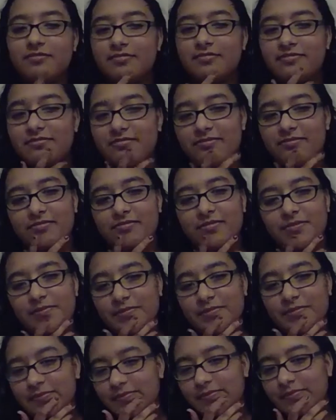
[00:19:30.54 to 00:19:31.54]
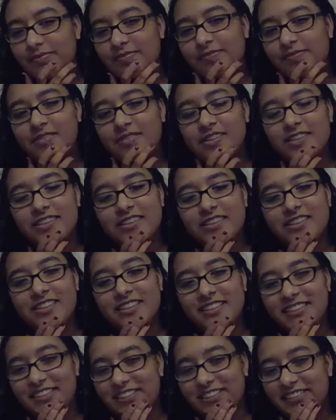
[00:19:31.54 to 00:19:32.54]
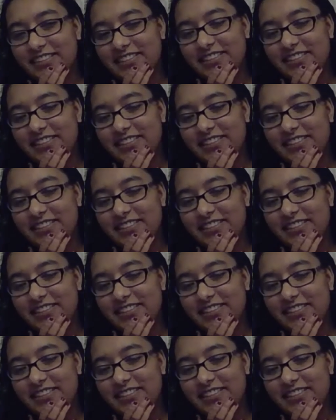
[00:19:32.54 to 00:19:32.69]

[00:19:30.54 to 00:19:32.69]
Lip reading: Yeah, please do that. That'd be